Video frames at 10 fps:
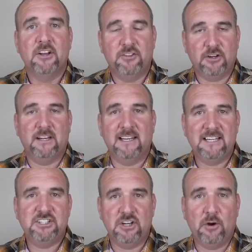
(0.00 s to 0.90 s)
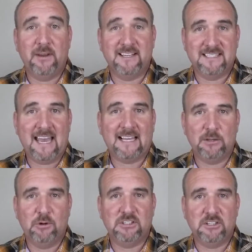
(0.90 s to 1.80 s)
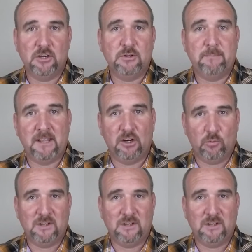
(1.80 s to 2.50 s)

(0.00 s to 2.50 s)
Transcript: they're going to let you know exactly what to do depending